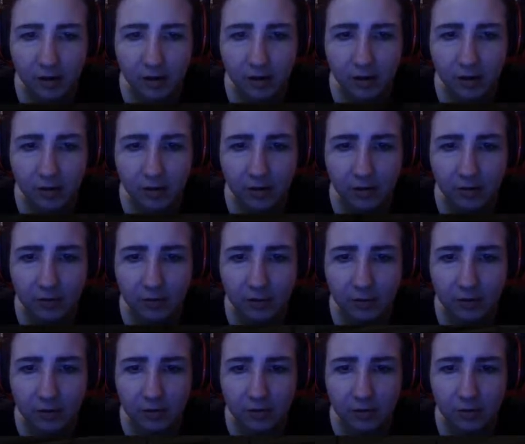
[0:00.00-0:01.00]
harder if I
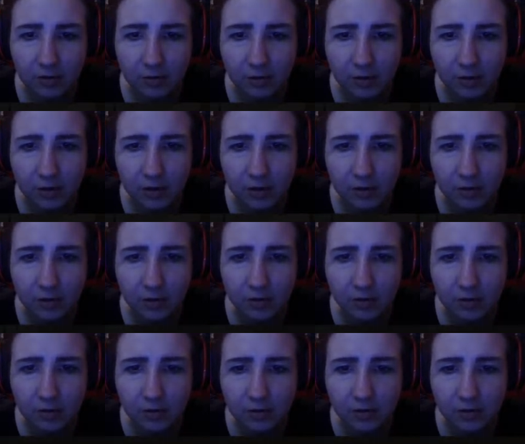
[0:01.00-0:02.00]
wanted to. Why are all
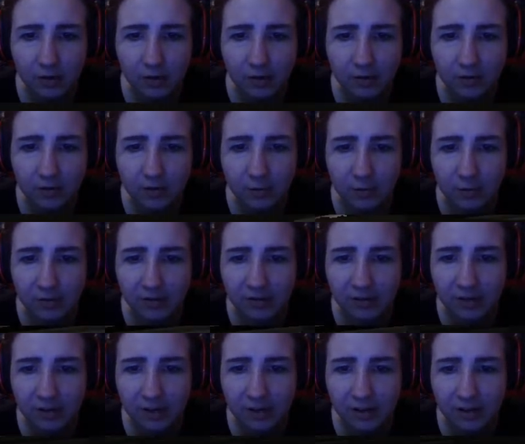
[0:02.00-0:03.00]
these textures
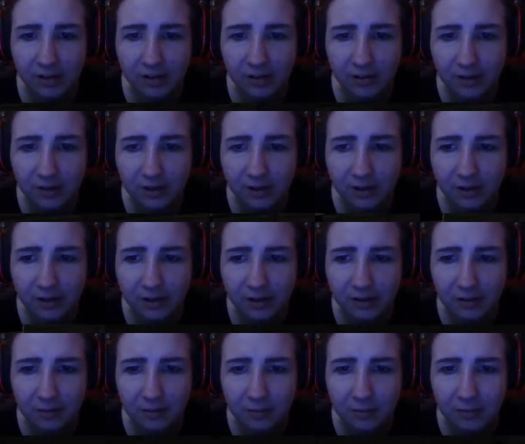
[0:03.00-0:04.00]
misaligned? I know I aligned
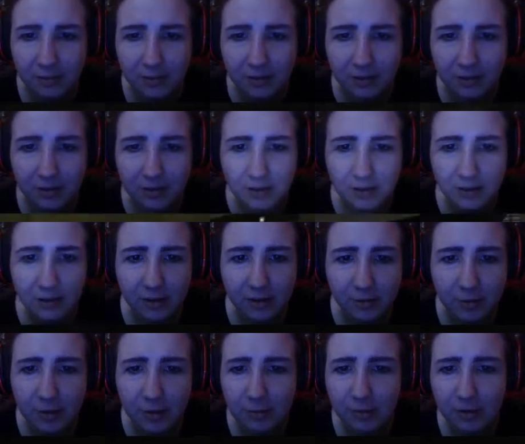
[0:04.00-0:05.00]
them. This
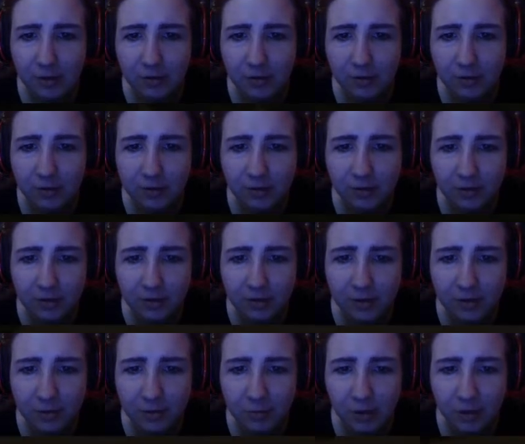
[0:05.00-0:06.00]
may be an older version
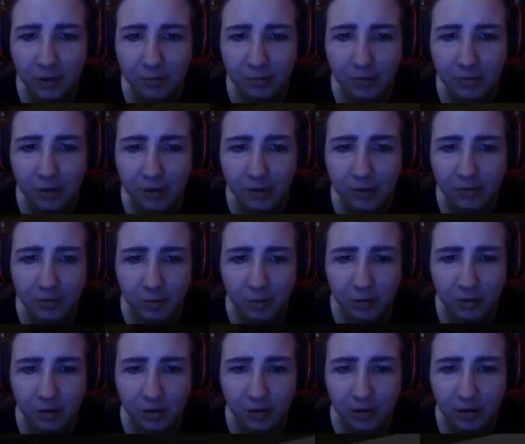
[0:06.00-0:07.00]
of the map,
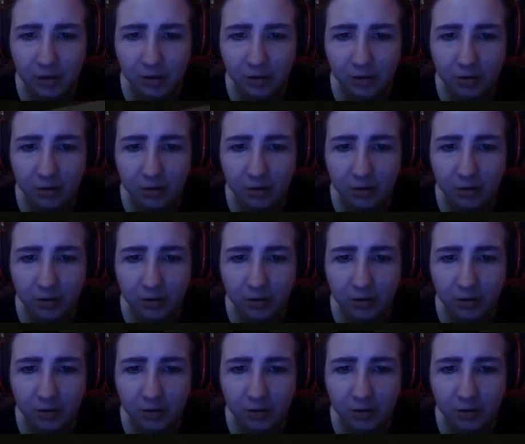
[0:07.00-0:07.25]
possibly. I don't